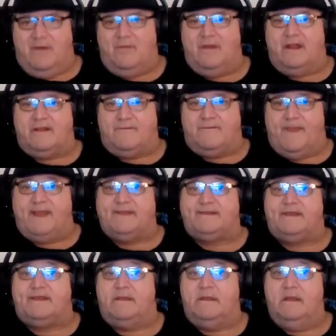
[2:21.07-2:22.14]
No, let's
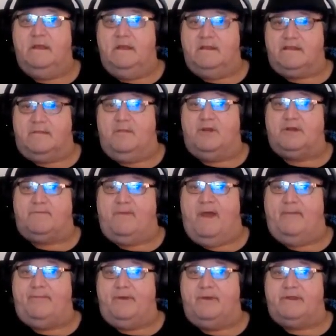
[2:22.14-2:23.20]
face it, the
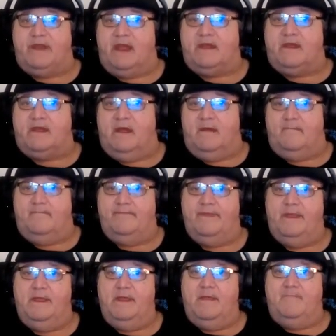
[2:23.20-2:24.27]
most popular is .com.